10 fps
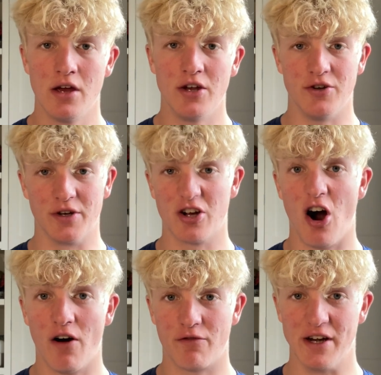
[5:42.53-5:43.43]
doing
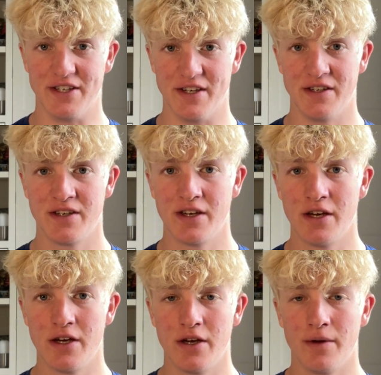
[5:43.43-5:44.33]
calf raises,
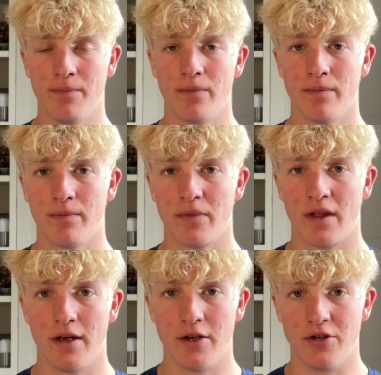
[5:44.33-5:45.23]

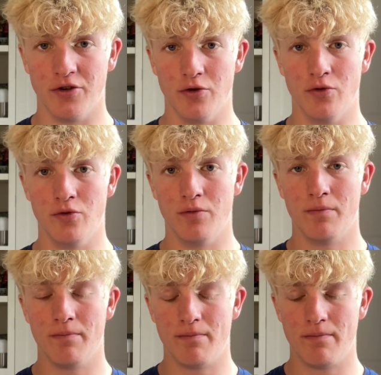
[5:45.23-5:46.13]
you
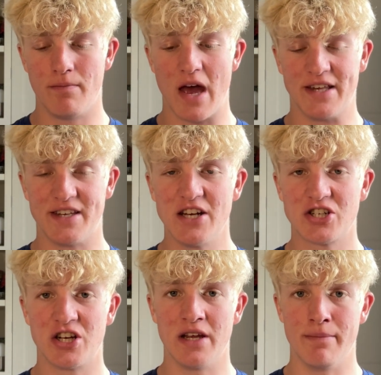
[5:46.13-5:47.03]

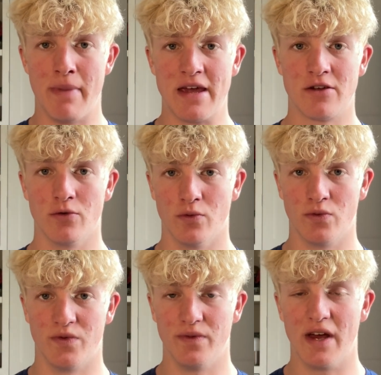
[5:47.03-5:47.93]
essentially make your
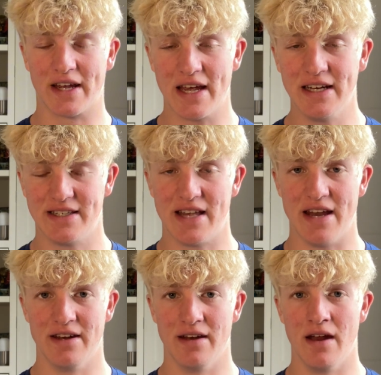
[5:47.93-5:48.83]
Achilles
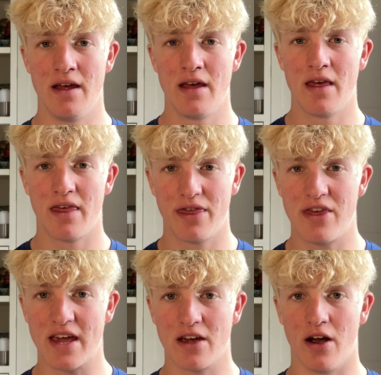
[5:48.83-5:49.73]
tendon
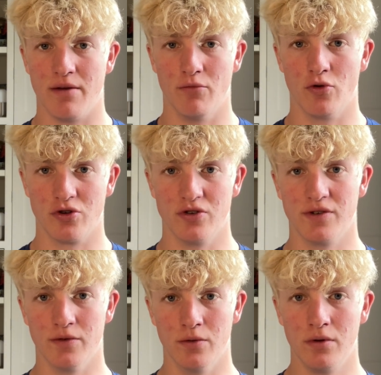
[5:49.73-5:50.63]
thicker and more
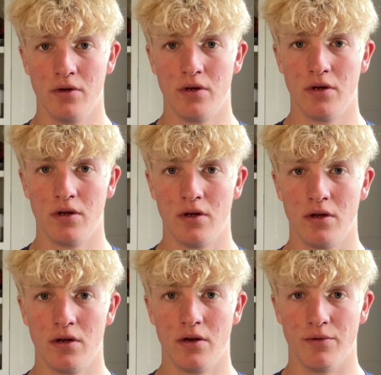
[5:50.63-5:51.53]
useful,
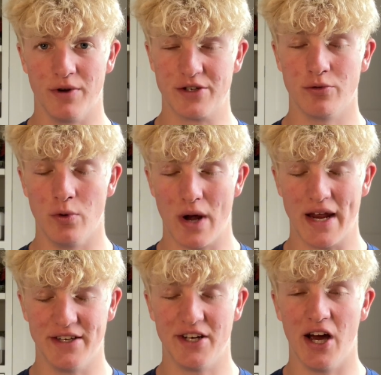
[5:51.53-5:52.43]
which will
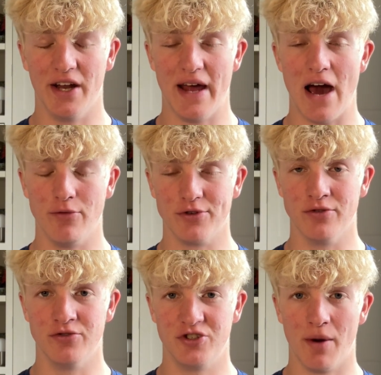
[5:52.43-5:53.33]
in turn help
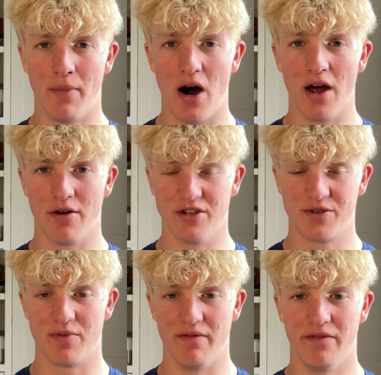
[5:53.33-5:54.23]
you jump higher and
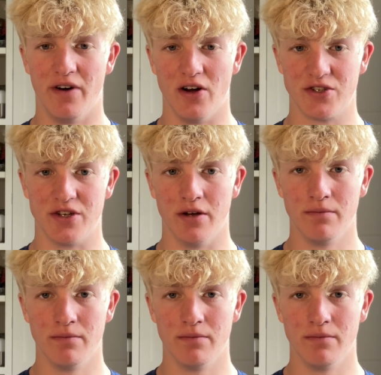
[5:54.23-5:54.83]
sprint faster.